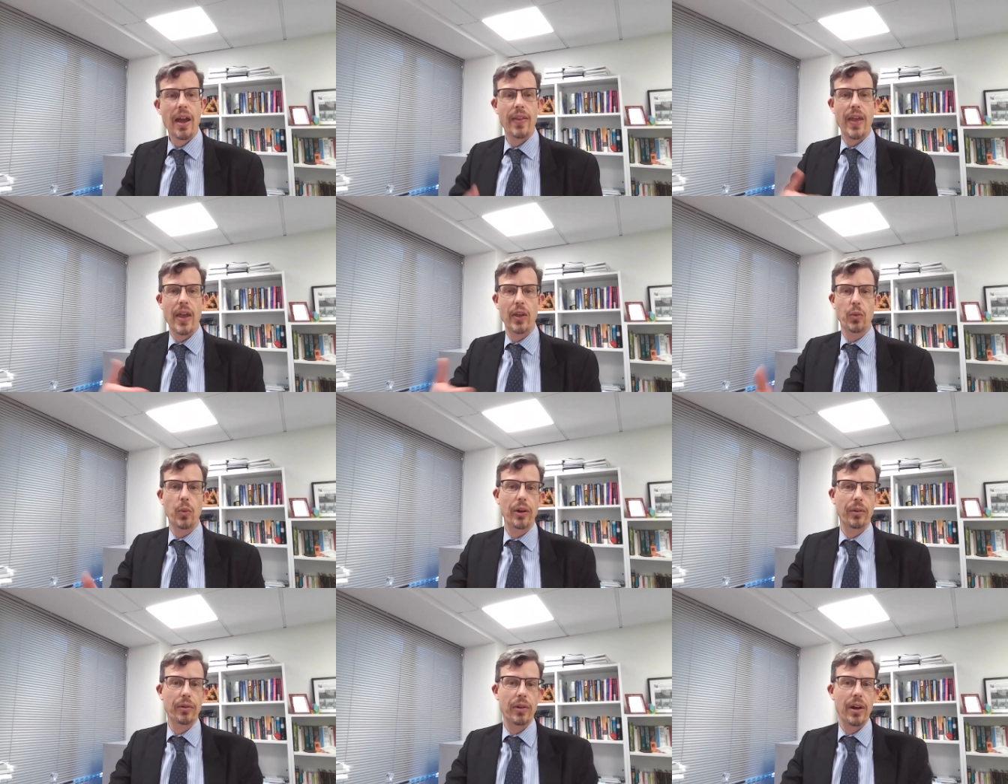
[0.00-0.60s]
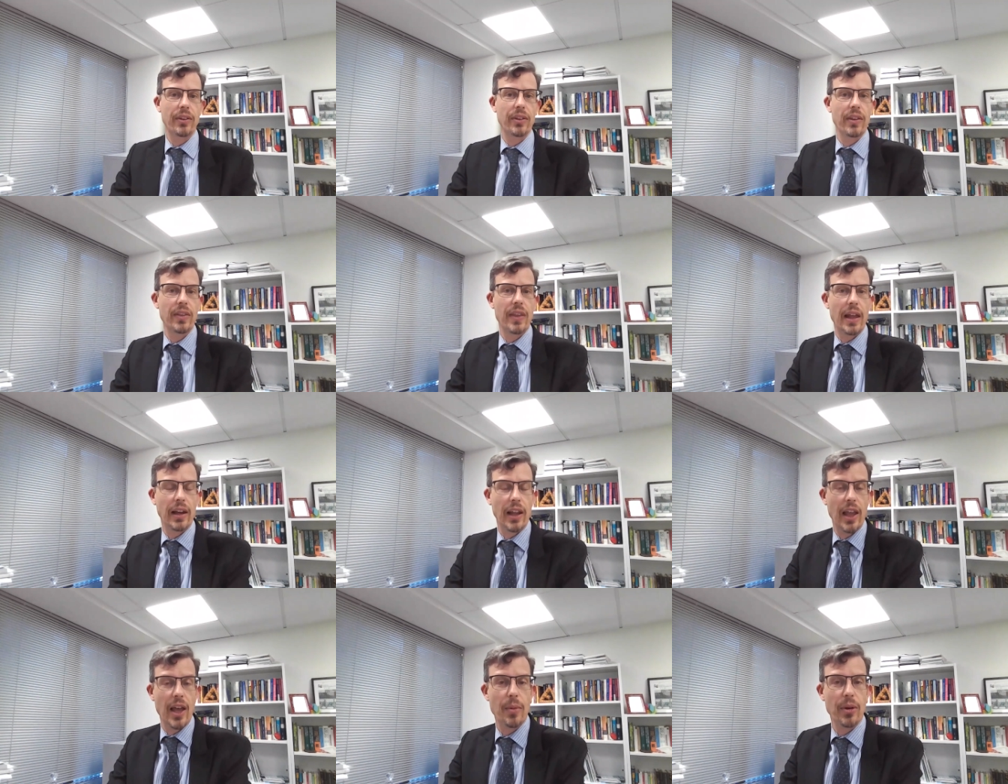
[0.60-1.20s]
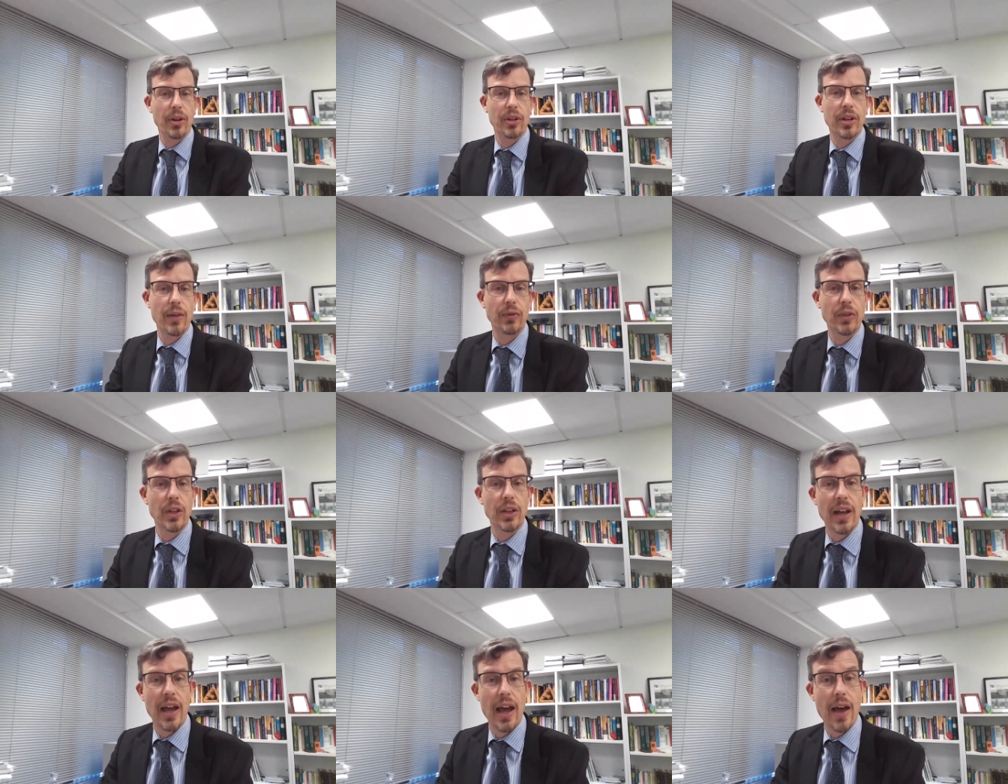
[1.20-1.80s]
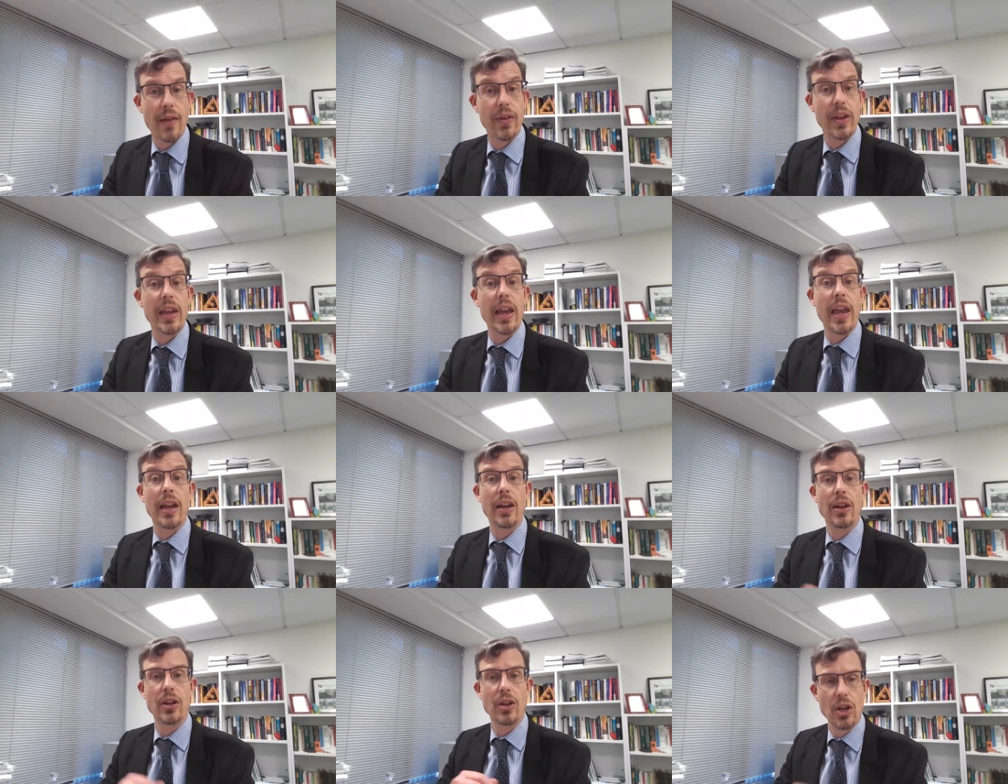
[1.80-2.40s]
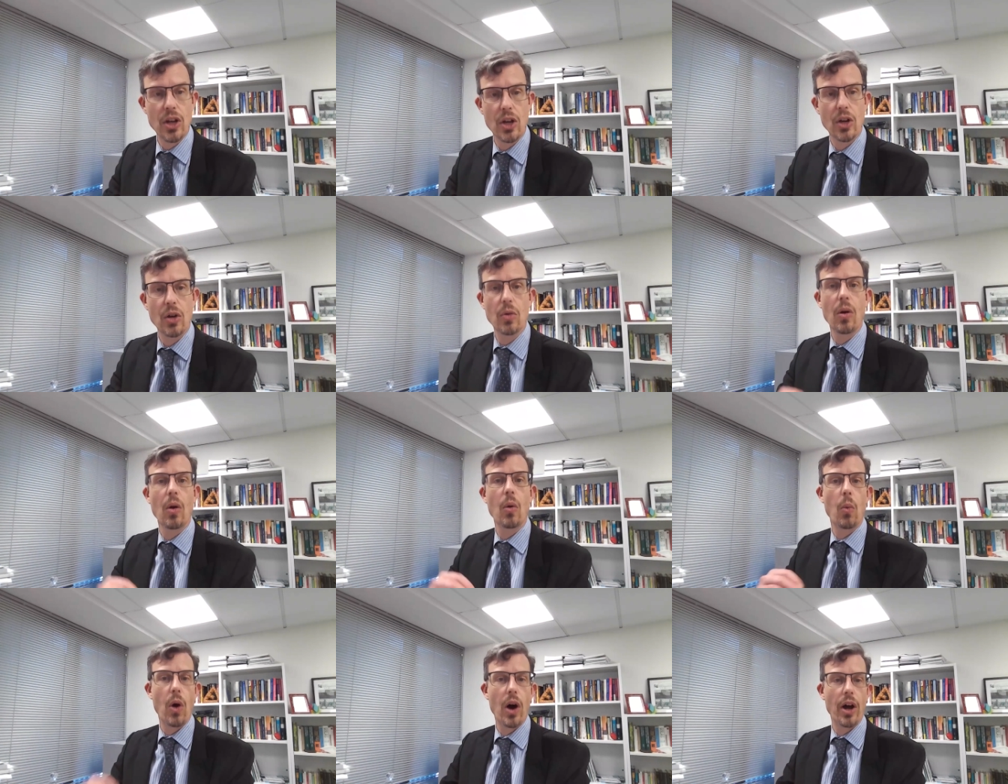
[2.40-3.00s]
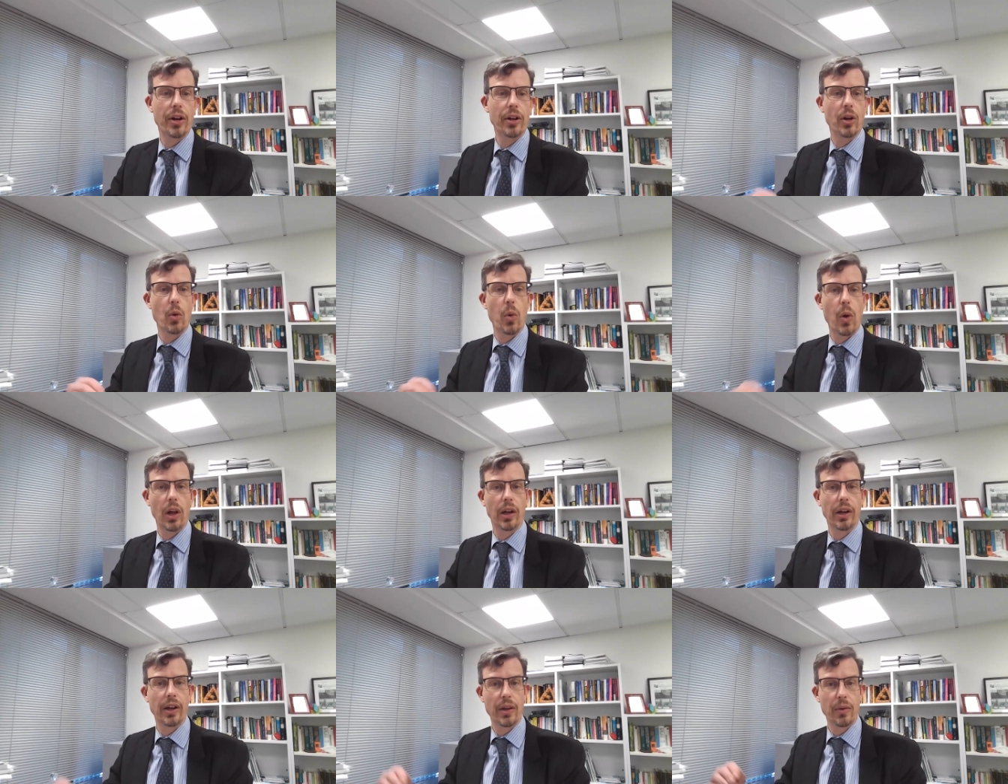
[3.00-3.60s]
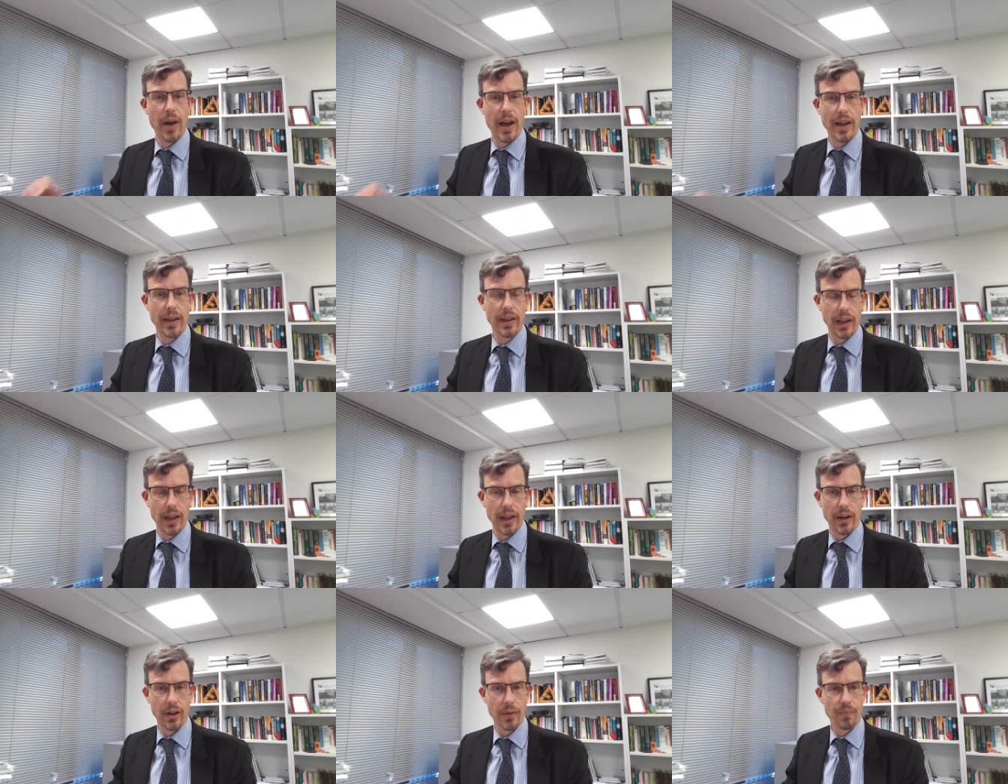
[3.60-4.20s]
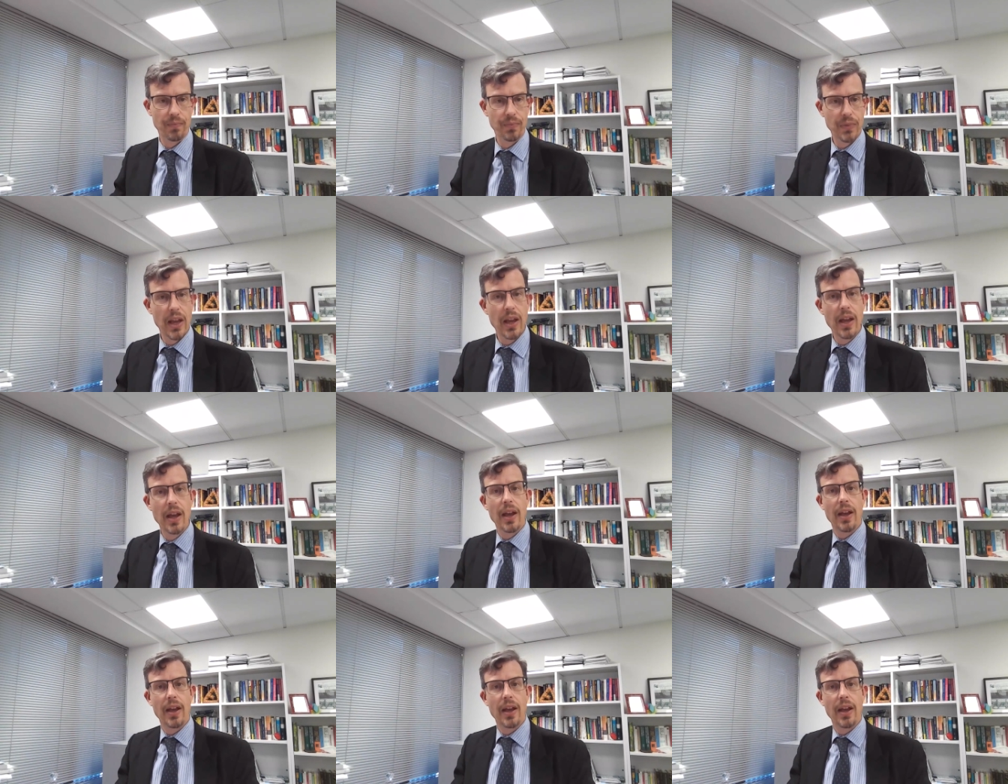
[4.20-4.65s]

and that's one reason that Labour shifted to having a new water quality regulator.